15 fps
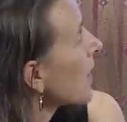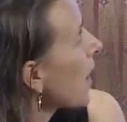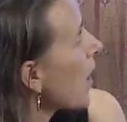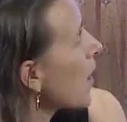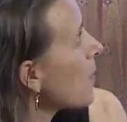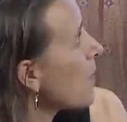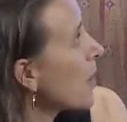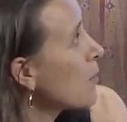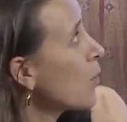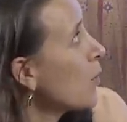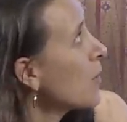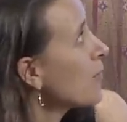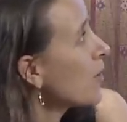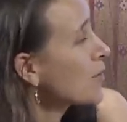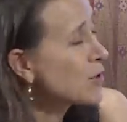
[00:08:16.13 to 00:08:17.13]
Um, and what
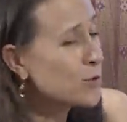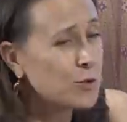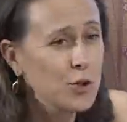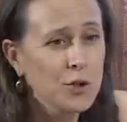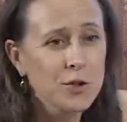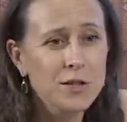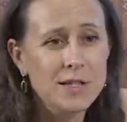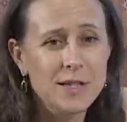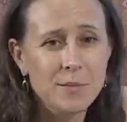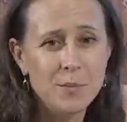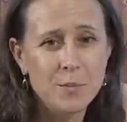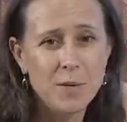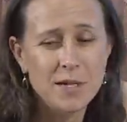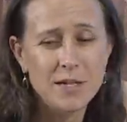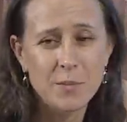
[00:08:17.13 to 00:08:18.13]
we've also learned is that,
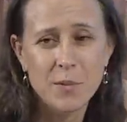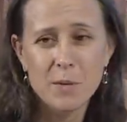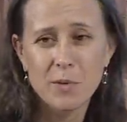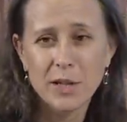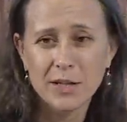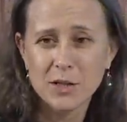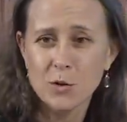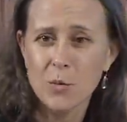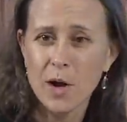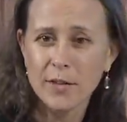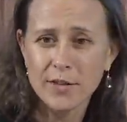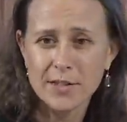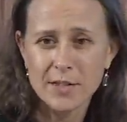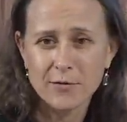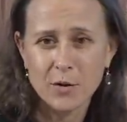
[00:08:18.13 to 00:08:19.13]
is that people actually want
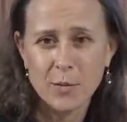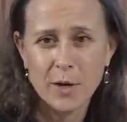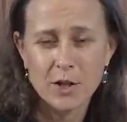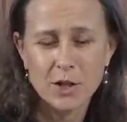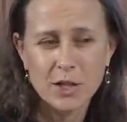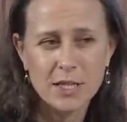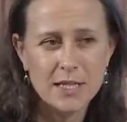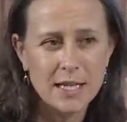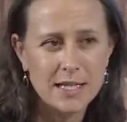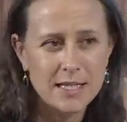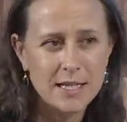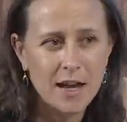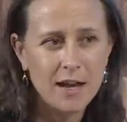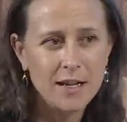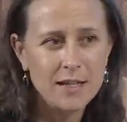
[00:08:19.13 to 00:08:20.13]
this information, is that
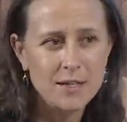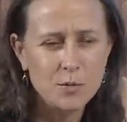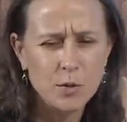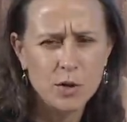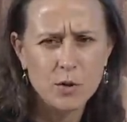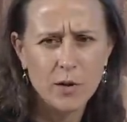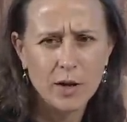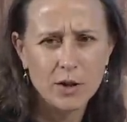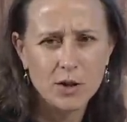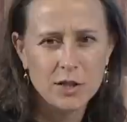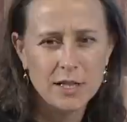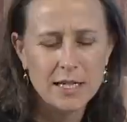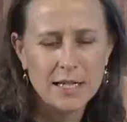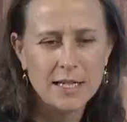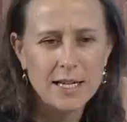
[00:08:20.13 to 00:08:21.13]
science, when you
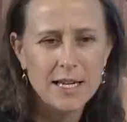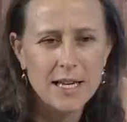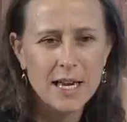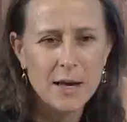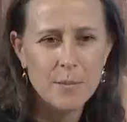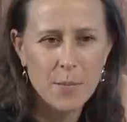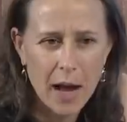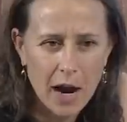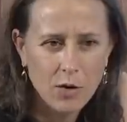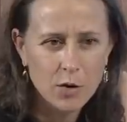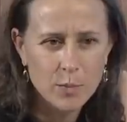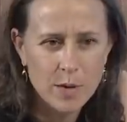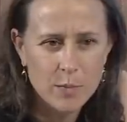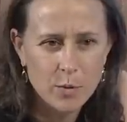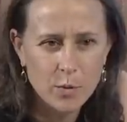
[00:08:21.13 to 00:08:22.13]
actually empower
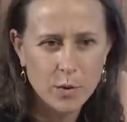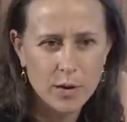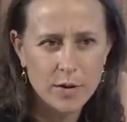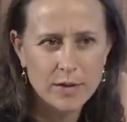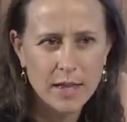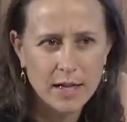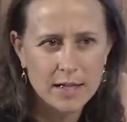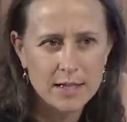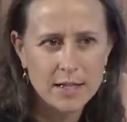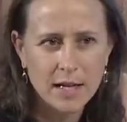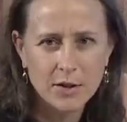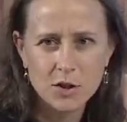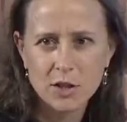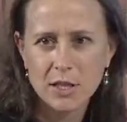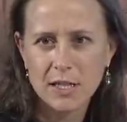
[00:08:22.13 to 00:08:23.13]
people with it, that it's
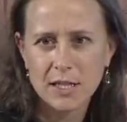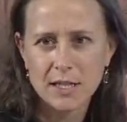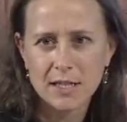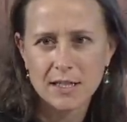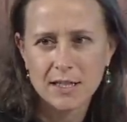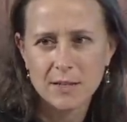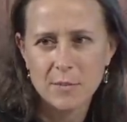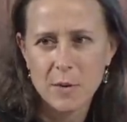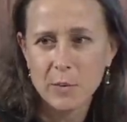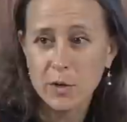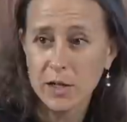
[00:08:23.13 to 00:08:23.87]
actually, people